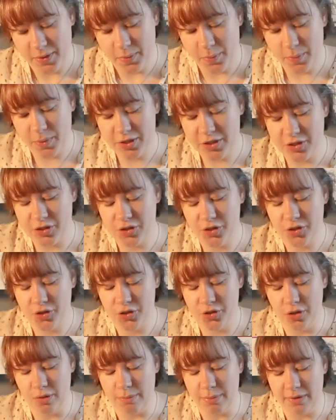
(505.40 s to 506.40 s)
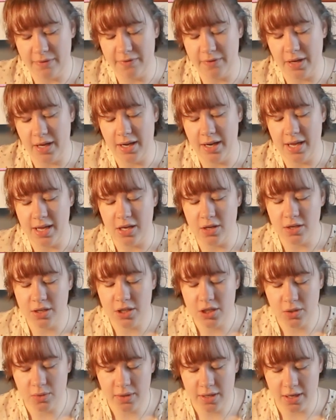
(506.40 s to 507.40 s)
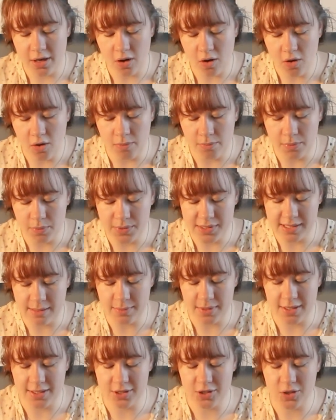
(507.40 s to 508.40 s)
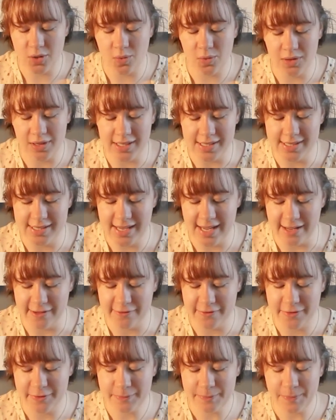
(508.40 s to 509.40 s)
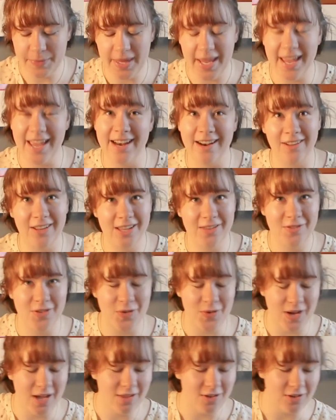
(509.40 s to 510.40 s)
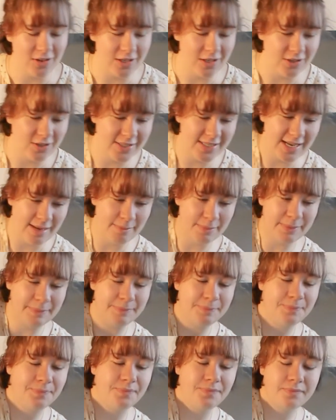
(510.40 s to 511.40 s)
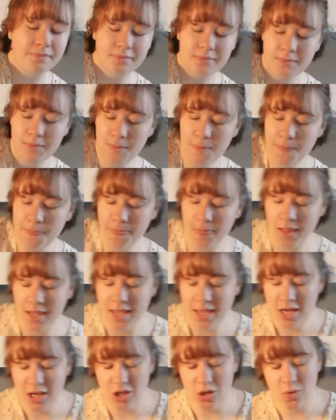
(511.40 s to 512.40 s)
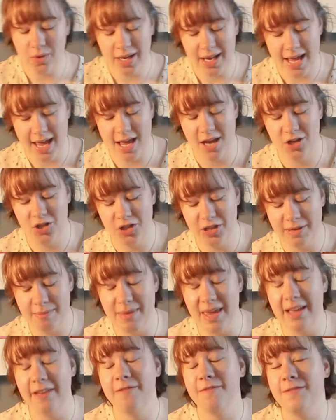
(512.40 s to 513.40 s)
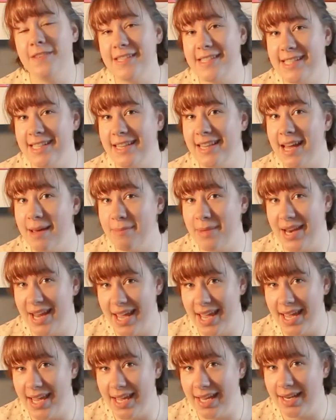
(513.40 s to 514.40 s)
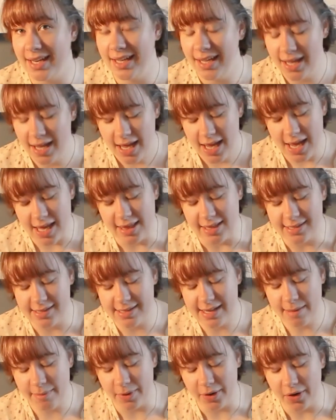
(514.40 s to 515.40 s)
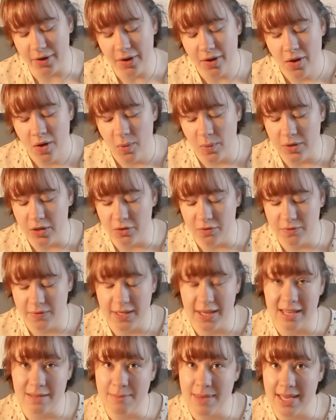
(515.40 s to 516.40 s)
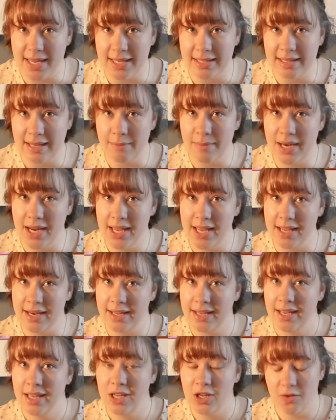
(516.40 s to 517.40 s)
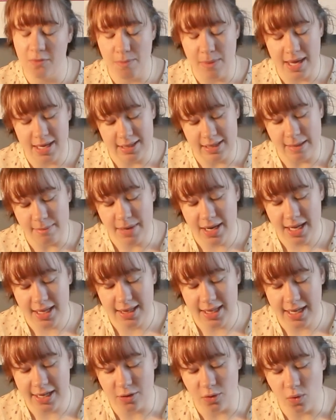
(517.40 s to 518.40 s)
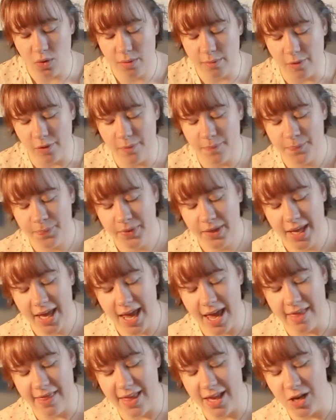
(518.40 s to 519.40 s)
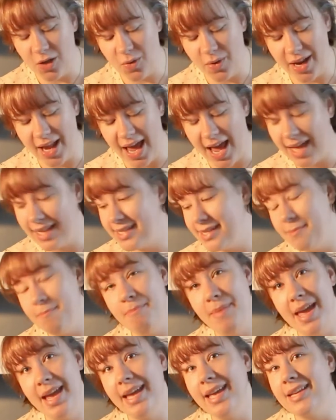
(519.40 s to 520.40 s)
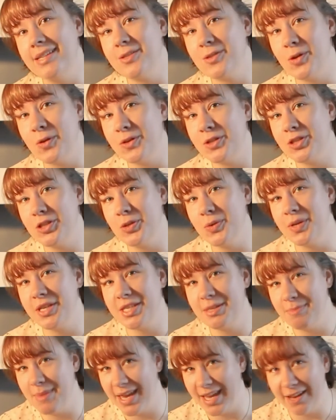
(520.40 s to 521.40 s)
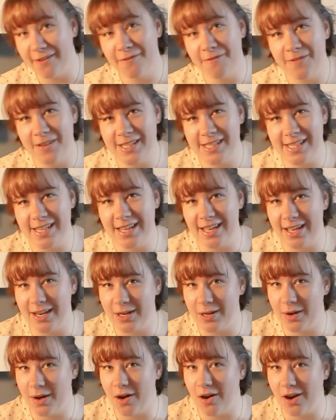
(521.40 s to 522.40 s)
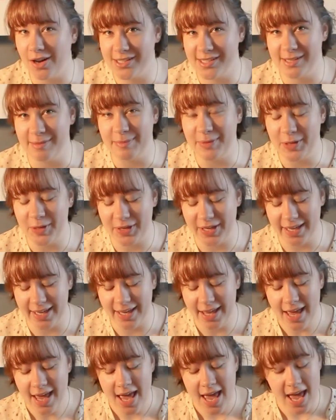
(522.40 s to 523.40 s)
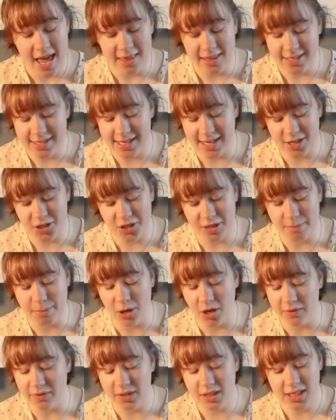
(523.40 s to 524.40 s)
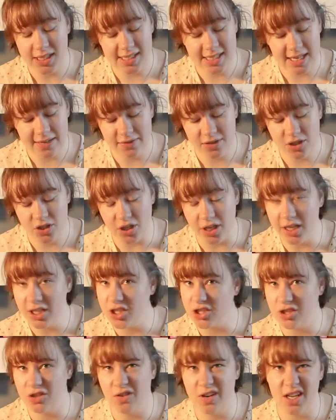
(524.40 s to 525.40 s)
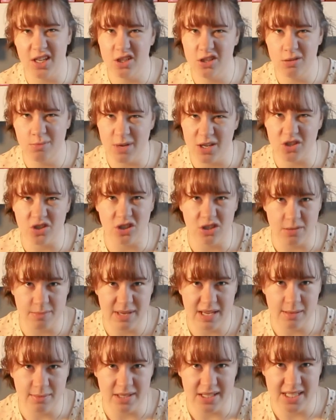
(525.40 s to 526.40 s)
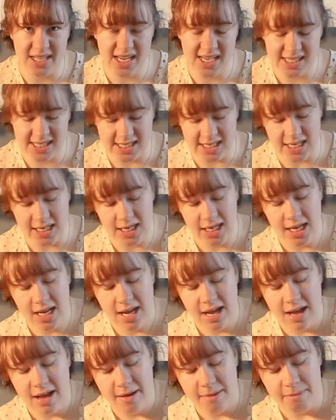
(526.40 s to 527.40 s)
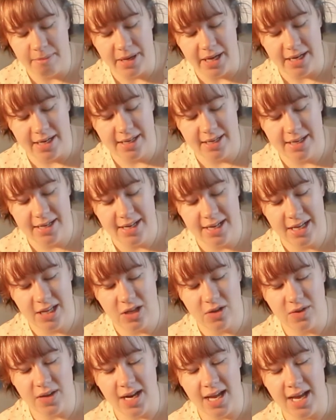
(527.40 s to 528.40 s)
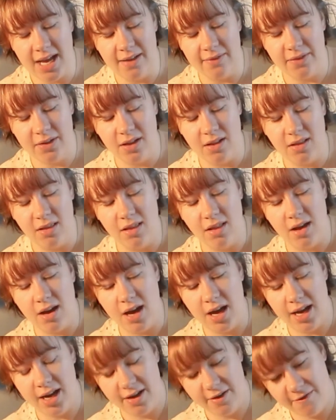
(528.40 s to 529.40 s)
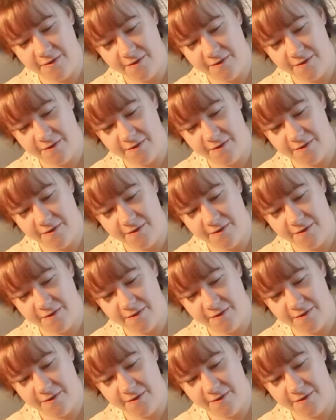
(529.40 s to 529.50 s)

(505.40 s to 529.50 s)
which is super fun. And you can do it at home with something that's totally safe. And I'll give you another little tip. You can actually make fizzy lemonade in the summer when you feel like making lemonade. You make lemonade like normal, and then you can add some baking soda to it to make it fizzy and awesome looking. And that's actually perfectly safe to drink. Just don't add too much or you'll be able to taste it. But you can have a lot of